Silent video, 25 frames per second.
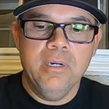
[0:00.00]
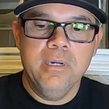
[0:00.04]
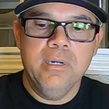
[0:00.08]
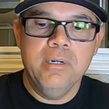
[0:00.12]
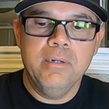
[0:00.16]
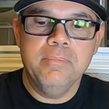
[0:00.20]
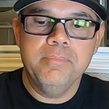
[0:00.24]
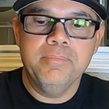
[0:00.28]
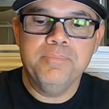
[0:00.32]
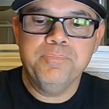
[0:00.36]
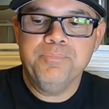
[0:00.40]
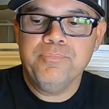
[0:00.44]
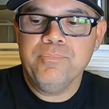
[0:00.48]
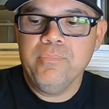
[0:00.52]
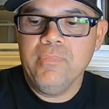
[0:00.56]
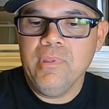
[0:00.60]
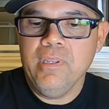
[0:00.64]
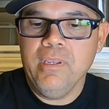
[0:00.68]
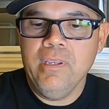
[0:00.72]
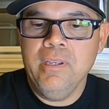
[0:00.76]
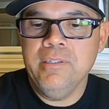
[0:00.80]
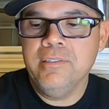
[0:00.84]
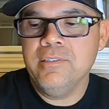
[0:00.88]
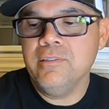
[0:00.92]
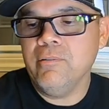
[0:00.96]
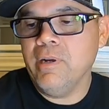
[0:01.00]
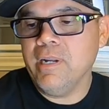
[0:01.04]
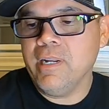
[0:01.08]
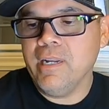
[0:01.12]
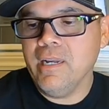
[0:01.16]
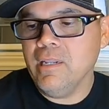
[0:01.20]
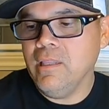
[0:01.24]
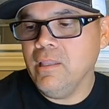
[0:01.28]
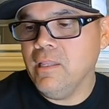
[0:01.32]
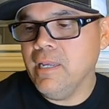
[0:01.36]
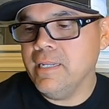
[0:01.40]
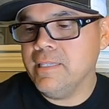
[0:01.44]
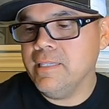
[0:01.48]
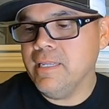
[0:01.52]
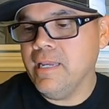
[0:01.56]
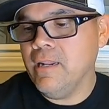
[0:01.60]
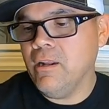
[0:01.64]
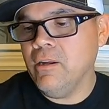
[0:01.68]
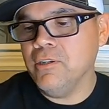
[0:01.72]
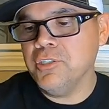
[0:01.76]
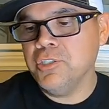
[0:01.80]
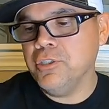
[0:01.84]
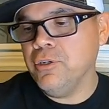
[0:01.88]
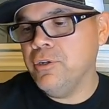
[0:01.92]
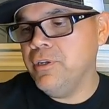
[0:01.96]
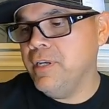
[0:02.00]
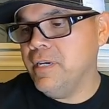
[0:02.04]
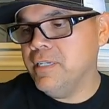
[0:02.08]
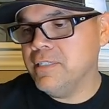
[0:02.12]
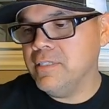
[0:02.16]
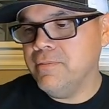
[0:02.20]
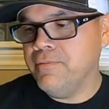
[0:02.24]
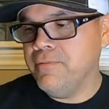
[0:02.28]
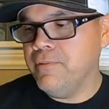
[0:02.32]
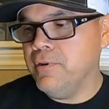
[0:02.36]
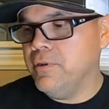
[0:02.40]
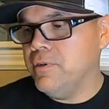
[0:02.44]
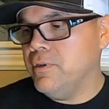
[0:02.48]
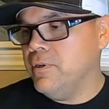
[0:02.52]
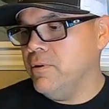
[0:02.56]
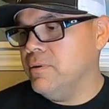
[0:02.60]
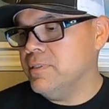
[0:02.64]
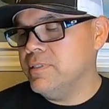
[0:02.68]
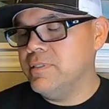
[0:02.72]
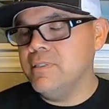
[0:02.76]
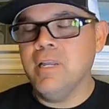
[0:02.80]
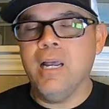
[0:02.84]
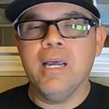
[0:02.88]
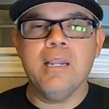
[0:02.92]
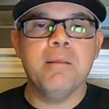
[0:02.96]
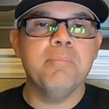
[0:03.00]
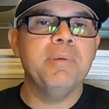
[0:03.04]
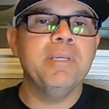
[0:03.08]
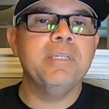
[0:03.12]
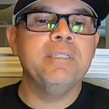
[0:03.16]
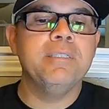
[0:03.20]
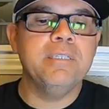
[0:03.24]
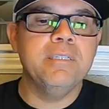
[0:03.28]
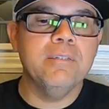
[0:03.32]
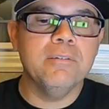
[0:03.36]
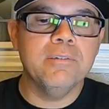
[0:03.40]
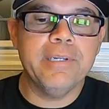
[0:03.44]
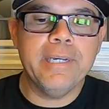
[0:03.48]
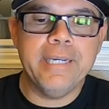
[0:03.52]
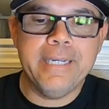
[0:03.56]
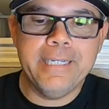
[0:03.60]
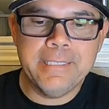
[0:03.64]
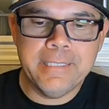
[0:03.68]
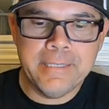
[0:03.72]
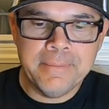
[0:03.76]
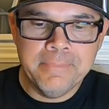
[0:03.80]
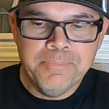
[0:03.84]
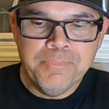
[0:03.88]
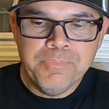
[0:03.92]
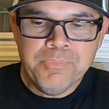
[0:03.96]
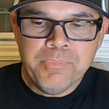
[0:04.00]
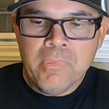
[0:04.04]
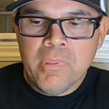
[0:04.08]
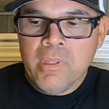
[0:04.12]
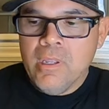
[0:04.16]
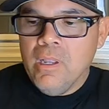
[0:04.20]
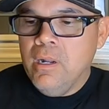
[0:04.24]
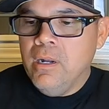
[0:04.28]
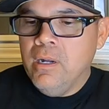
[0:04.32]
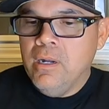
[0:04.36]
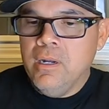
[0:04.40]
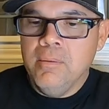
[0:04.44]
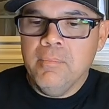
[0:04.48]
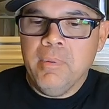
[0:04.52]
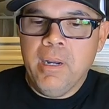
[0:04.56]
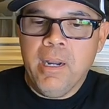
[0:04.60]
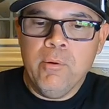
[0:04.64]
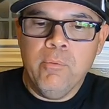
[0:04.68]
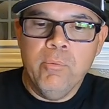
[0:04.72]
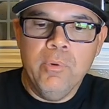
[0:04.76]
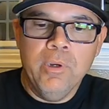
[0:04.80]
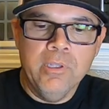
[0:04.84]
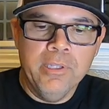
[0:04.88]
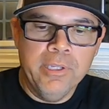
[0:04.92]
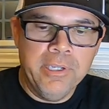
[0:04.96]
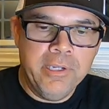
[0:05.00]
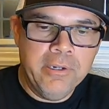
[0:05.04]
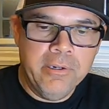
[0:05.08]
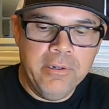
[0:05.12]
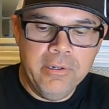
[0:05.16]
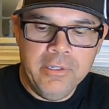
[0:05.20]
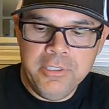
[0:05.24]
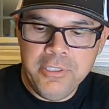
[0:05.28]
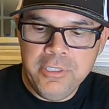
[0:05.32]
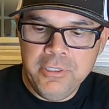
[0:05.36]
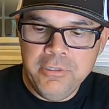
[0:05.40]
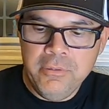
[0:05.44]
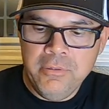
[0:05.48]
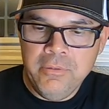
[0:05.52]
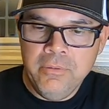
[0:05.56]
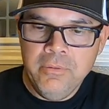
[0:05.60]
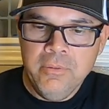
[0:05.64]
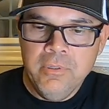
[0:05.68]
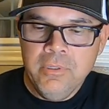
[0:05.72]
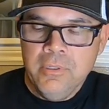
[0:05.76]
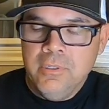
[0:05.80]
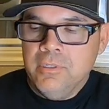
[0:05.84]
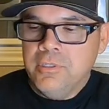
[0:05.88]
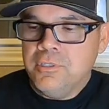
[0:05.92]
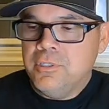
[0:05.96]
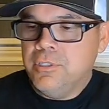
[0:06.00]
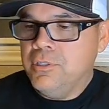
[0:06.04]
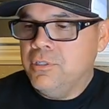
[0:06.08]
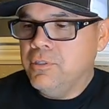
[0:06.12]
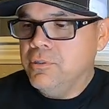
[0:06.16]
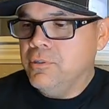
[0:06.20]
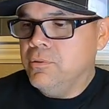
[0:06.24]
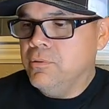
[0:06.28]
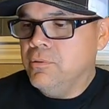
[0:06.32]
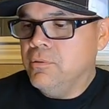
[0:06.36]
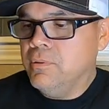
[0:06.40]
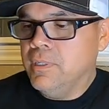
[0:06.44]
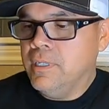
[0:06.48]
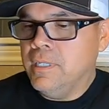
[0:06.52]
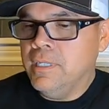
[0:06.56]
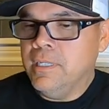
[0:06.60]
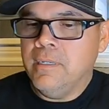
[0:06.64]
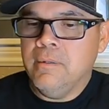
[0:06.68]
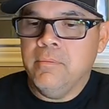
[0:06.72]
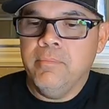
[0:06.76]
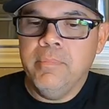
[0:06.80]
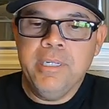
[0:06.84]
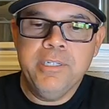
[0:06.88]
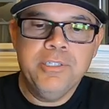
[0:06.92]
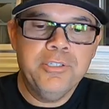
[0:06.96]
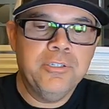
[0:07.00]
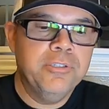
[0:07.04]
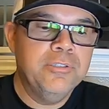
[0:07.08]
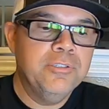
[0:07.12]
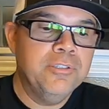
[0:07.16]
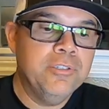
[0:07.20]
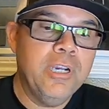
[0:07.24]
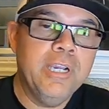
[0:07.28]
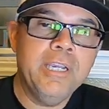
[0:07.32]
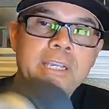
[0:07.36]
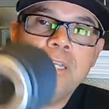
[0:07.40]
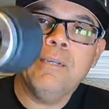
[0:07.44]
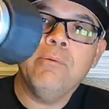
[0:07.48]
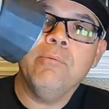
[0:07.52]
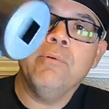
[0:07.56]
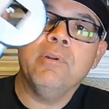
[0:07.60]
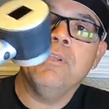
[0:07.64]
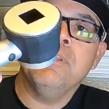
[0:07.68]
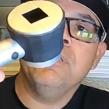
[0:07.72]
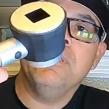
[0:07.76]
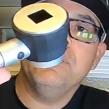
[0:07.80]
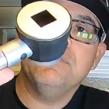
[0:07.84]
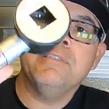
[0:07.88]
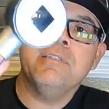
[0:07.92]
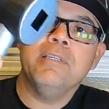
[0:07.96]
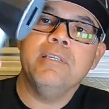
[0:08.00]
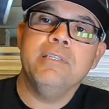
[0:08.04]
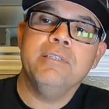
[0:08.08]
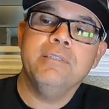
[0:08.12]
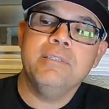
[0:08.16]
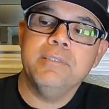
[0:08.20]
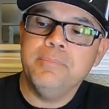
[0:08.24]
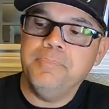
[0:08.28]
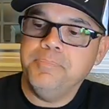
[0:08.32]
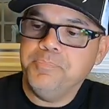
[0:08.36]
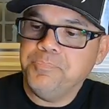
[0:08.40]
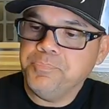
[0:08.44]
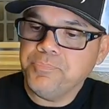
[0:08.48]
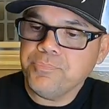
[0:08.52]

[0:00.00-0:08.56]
Um, and so I kind of like that. I'll show you guys a photo. It's not a big deal, guys. Um, I will encourage you to uh, make sure you try and get one of these things.